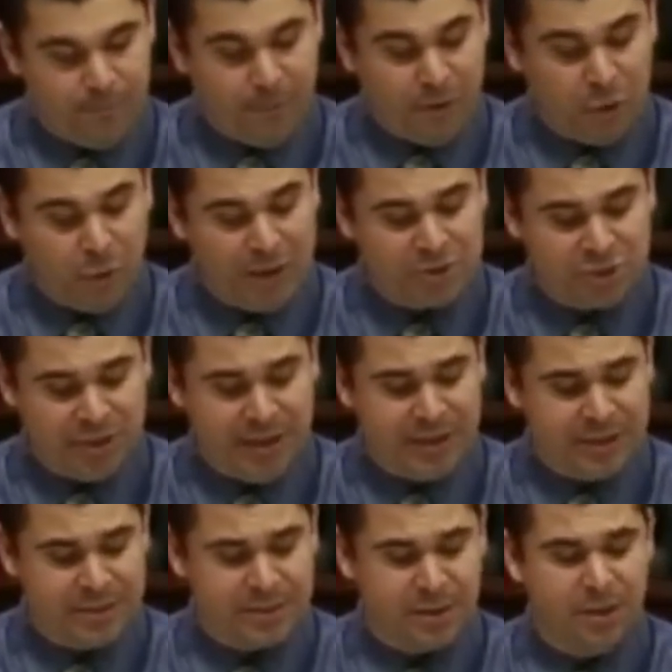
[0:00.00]
But the question
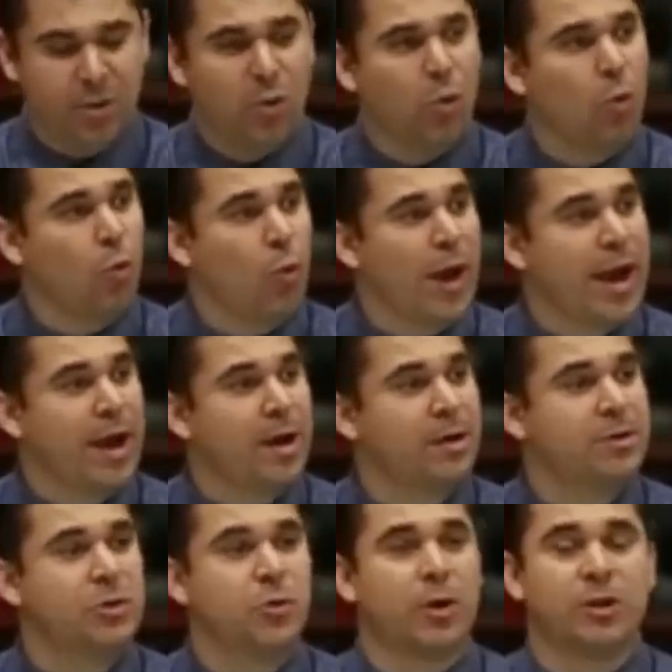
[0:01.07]
is,
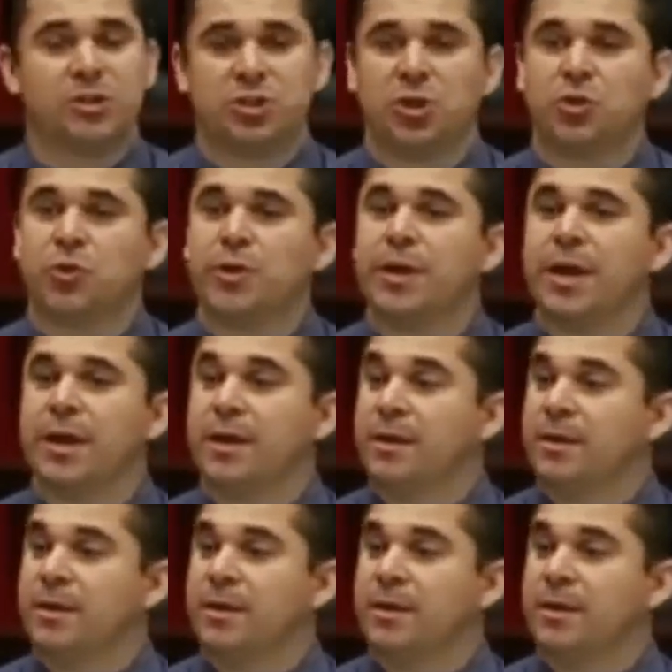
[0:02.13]
where do our children